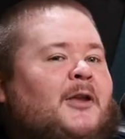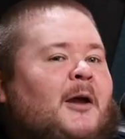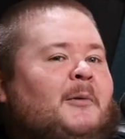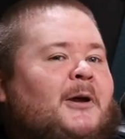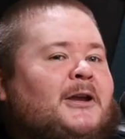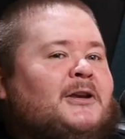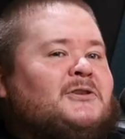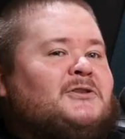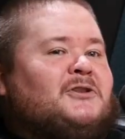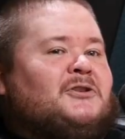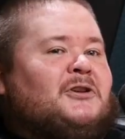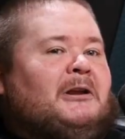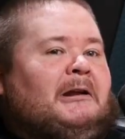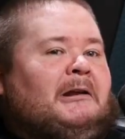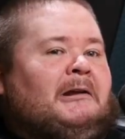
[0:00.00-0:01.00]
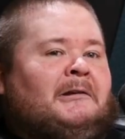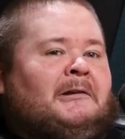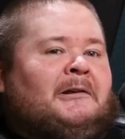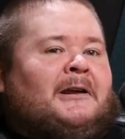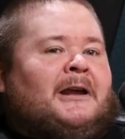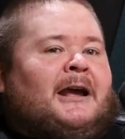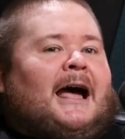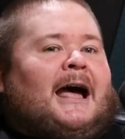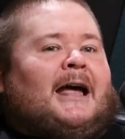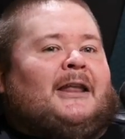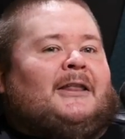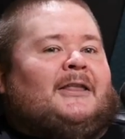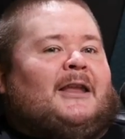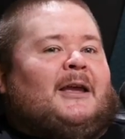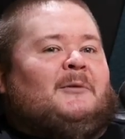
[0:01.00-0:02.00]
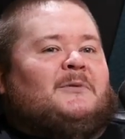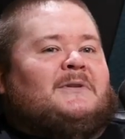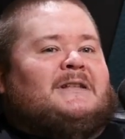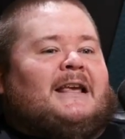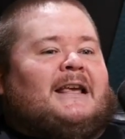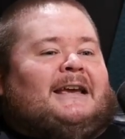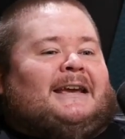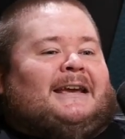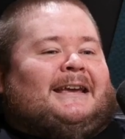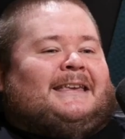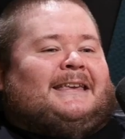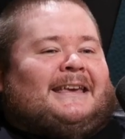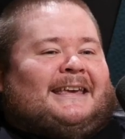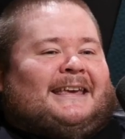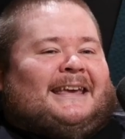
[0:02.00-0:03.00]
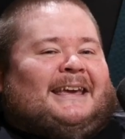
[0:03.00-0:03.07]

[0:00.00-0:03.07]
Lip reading: that time I kissed you, Sheila? And it was like